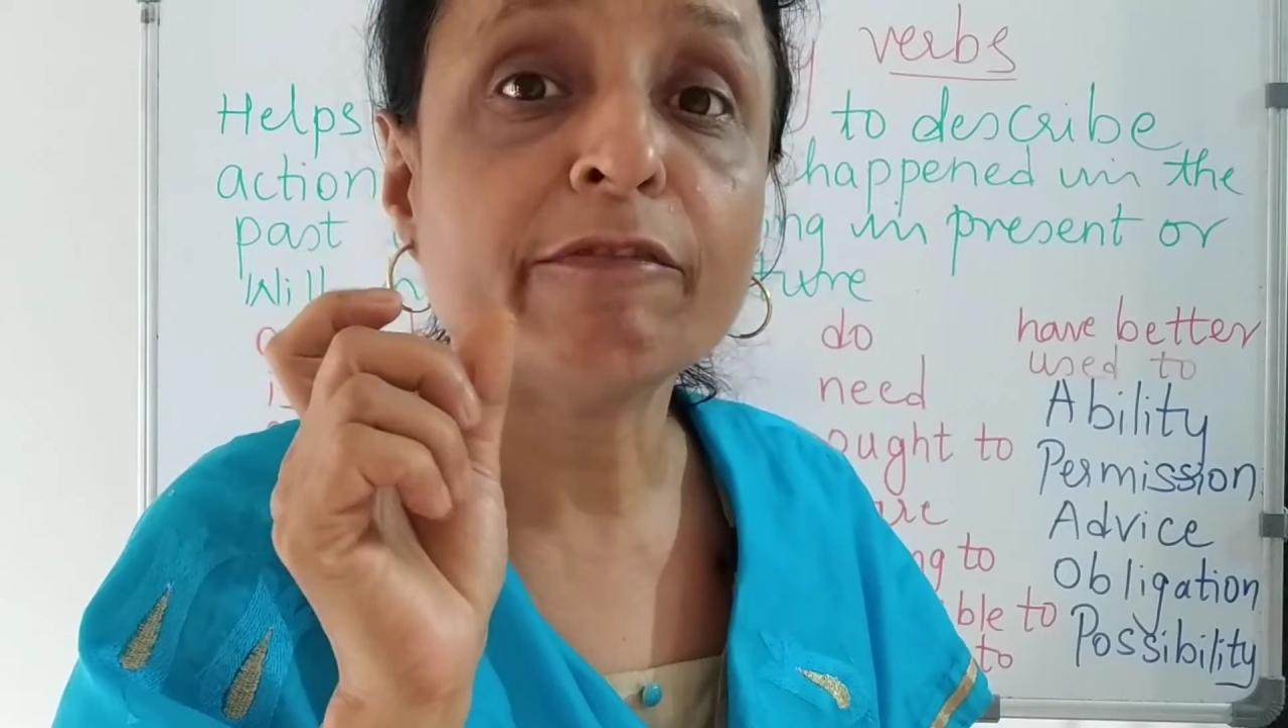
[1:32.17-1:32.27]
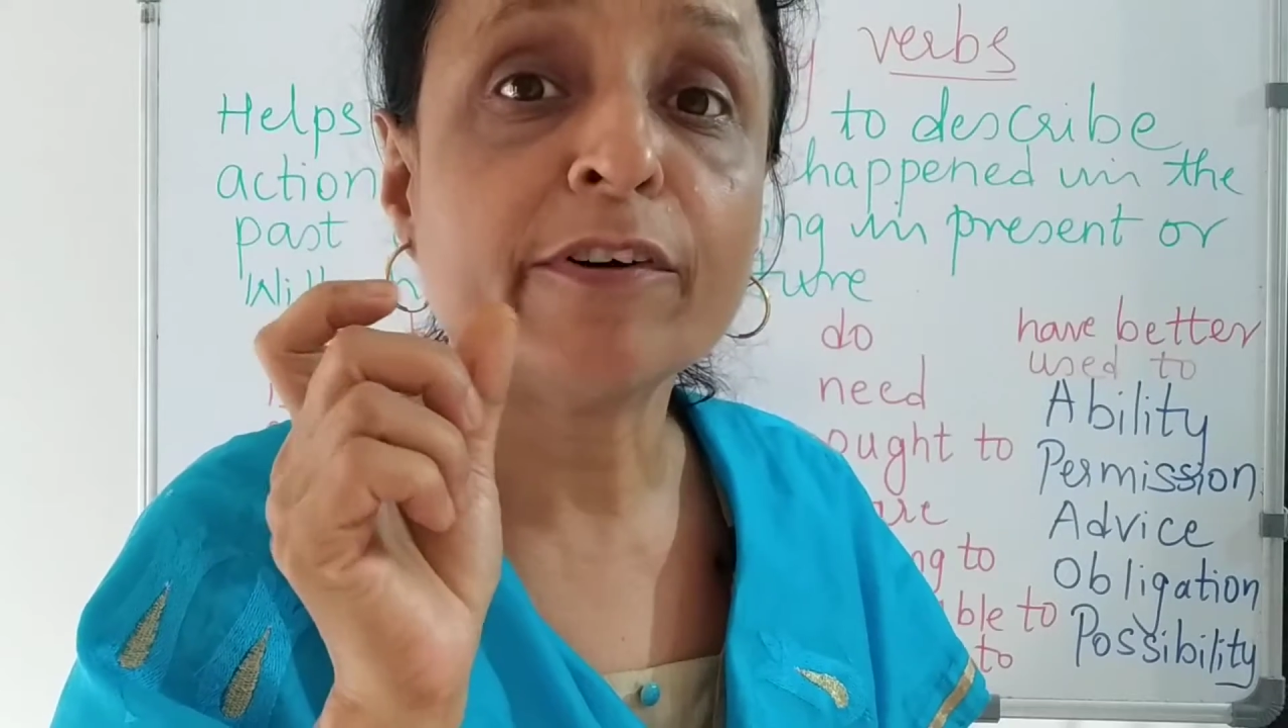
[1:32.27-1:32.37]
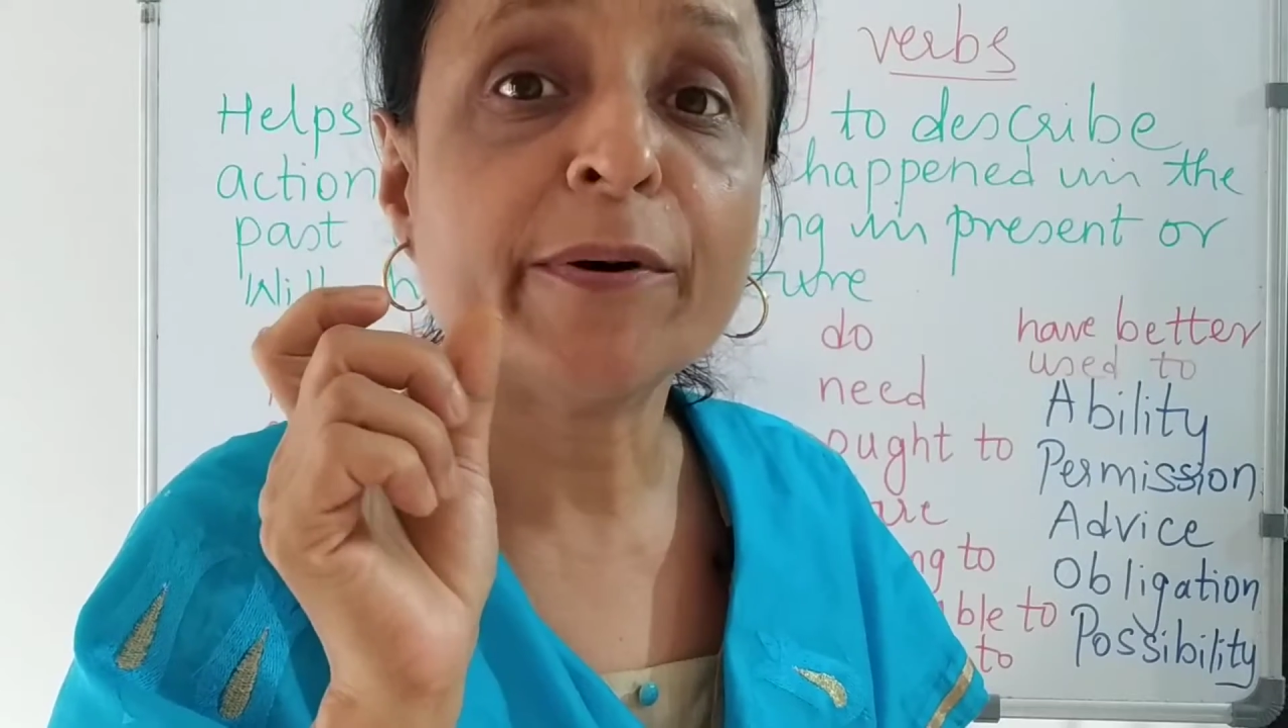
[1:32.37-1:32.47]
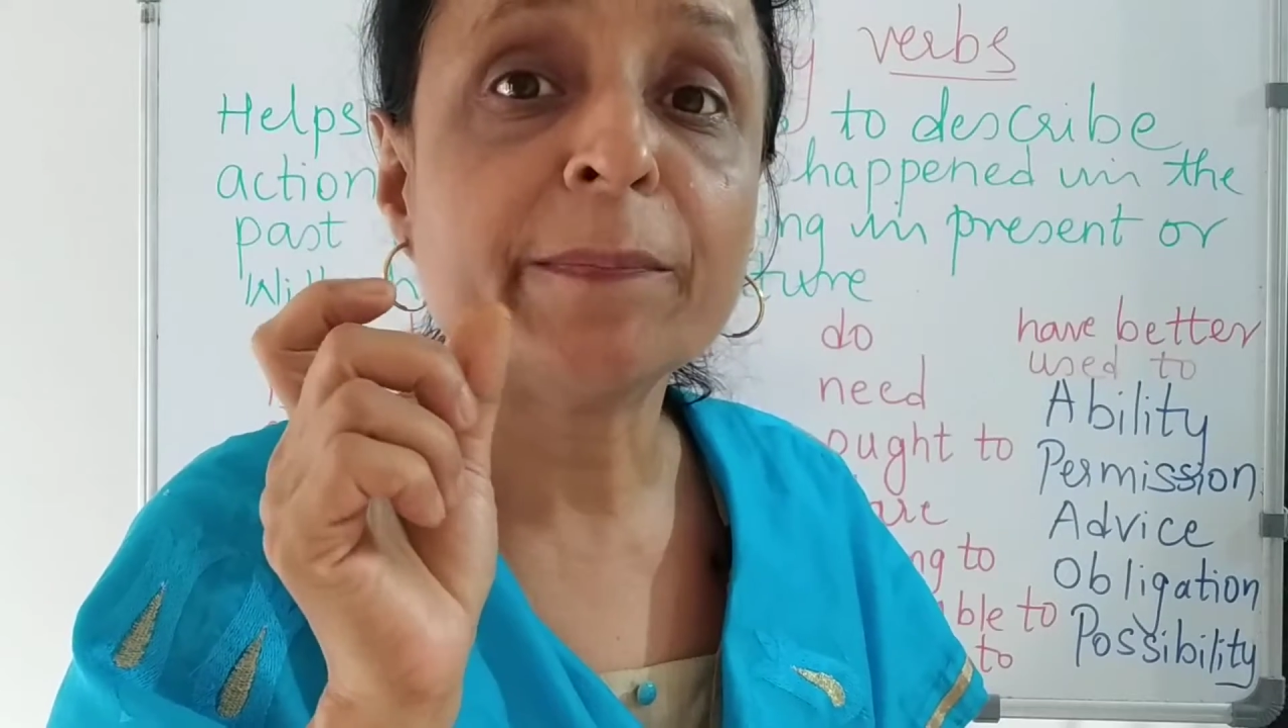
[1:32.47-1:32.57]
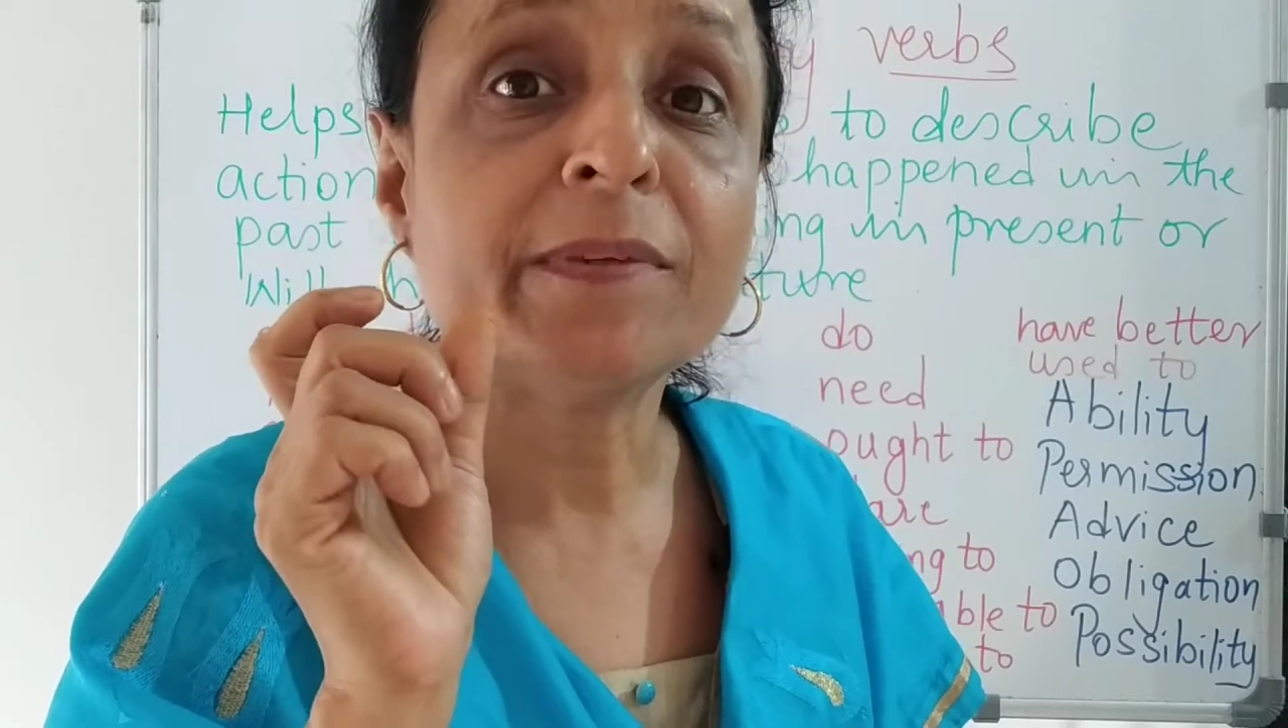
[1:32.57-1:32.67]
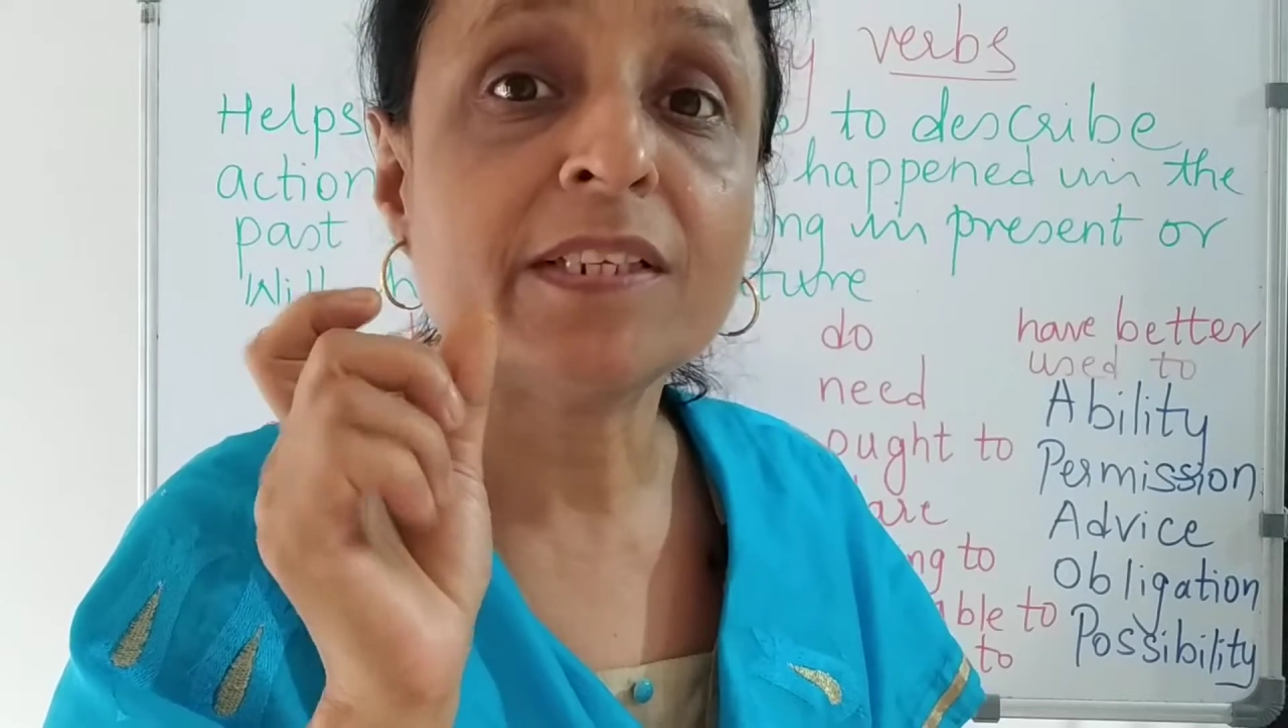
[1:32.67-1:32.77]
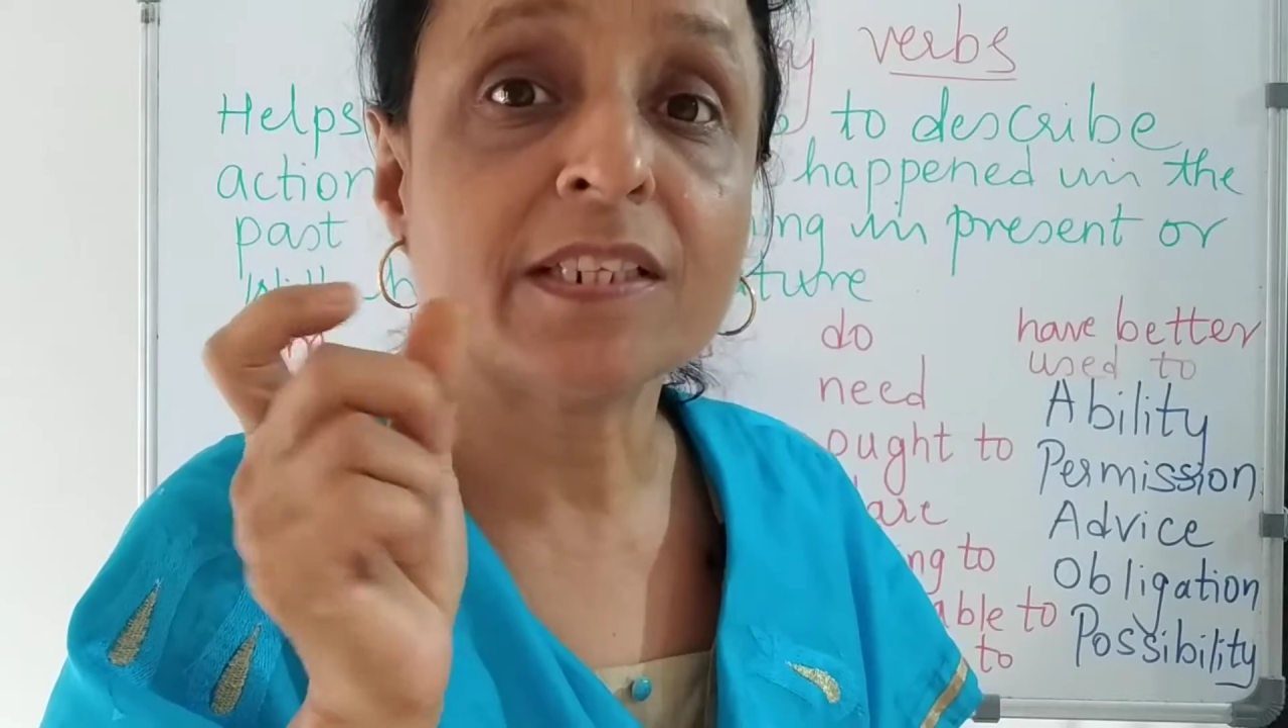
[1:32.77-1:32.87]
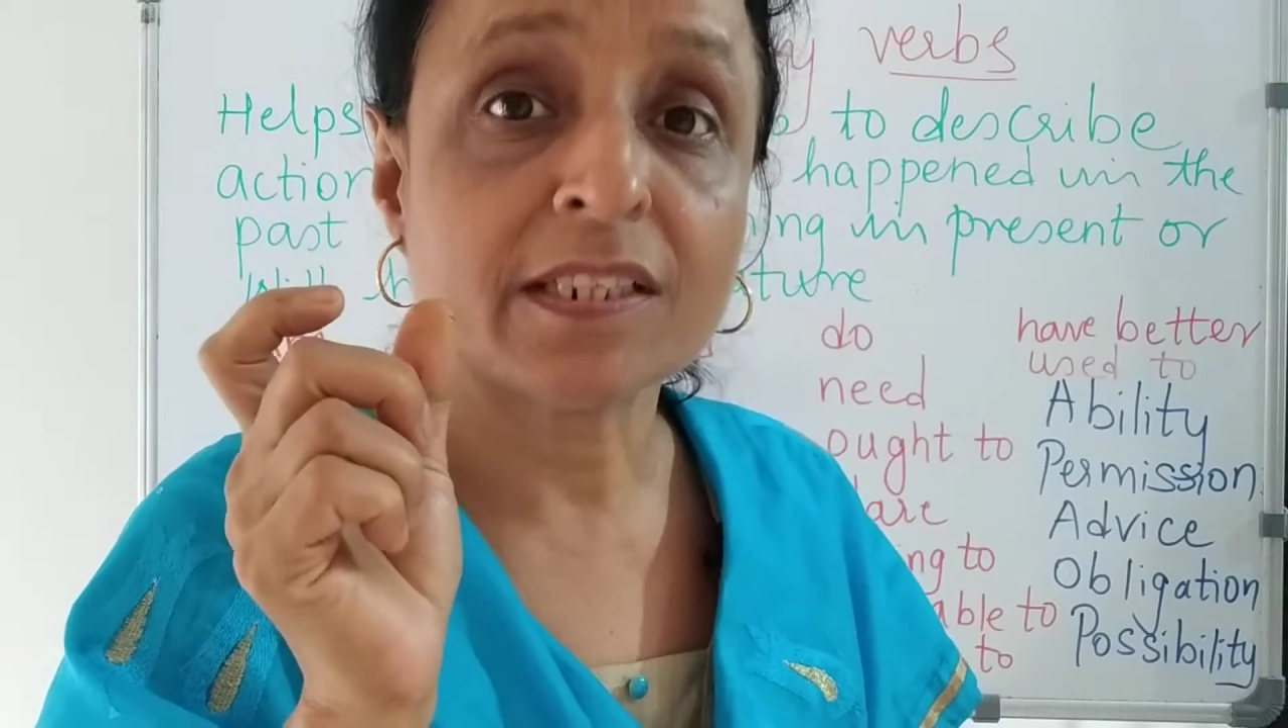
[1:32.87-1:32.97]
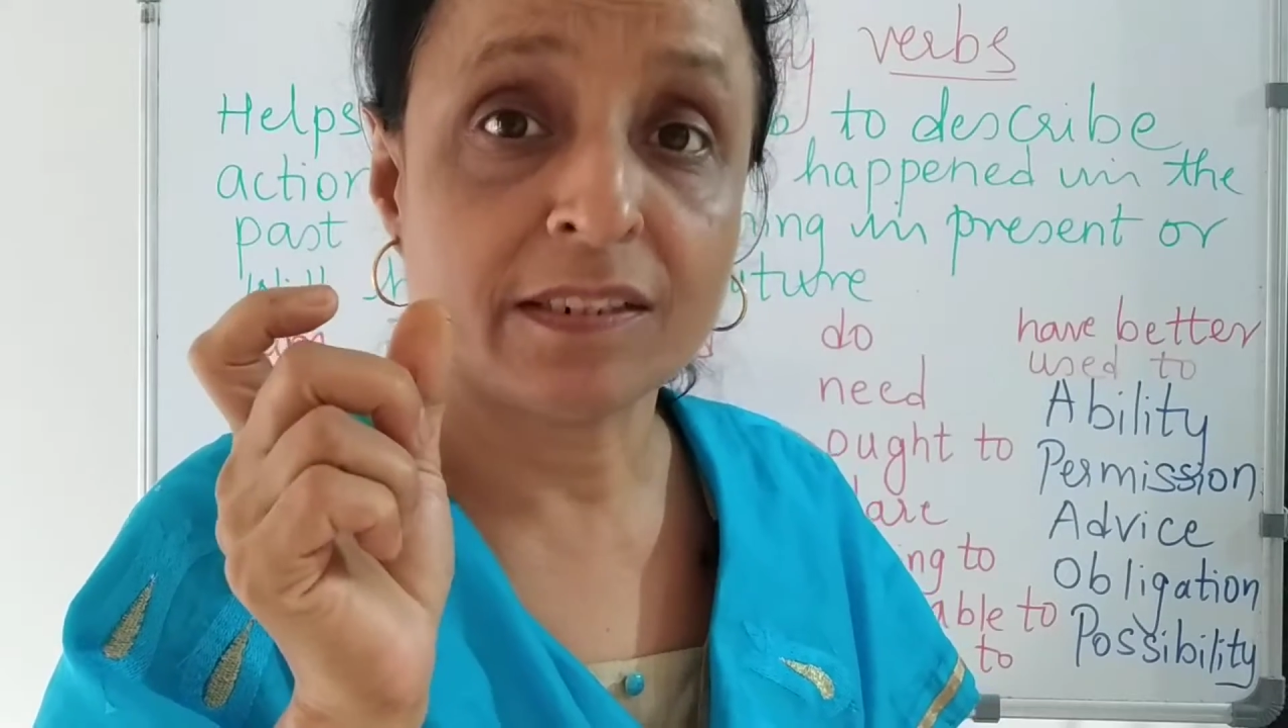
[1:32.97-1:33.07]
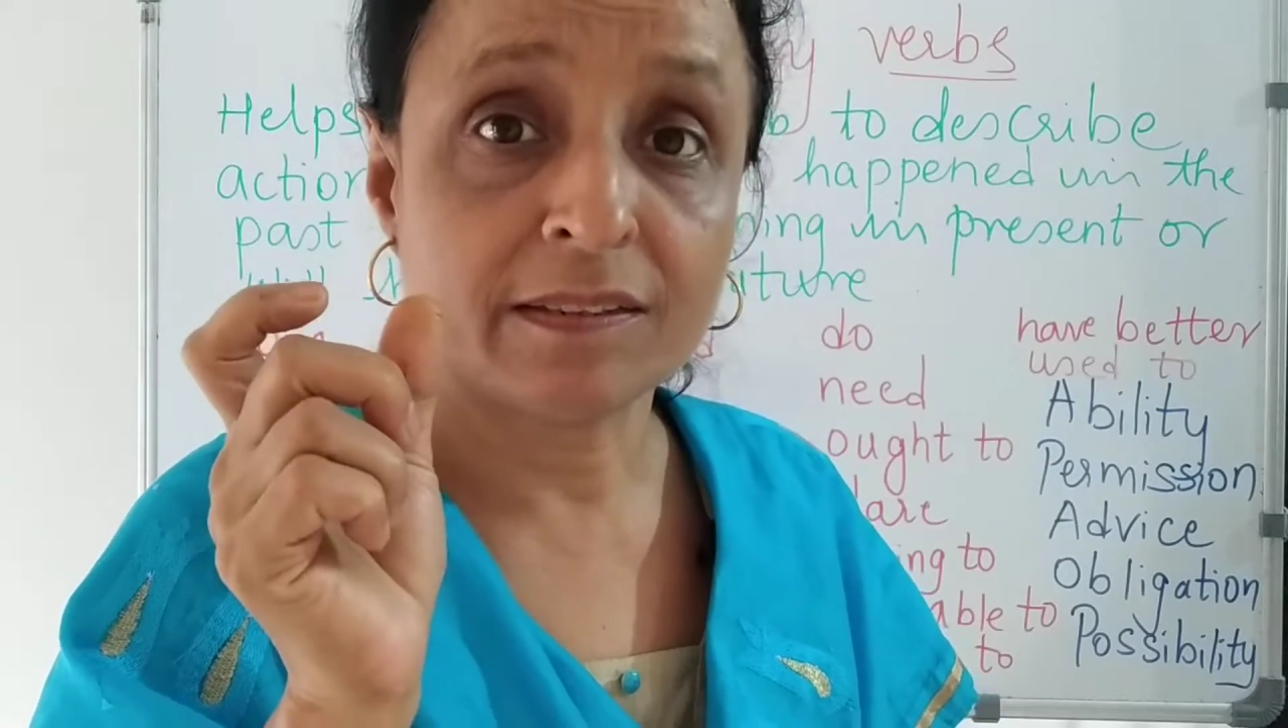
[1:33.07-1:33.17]
verb
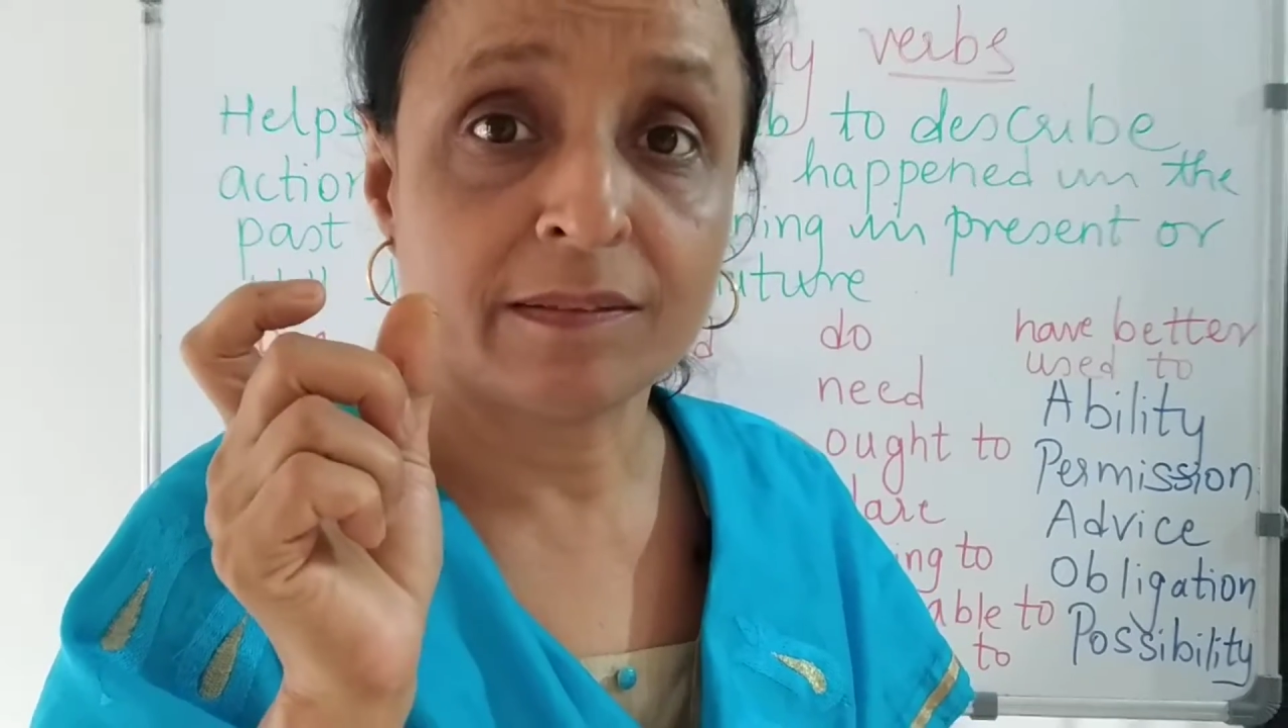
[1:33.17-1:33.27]
did.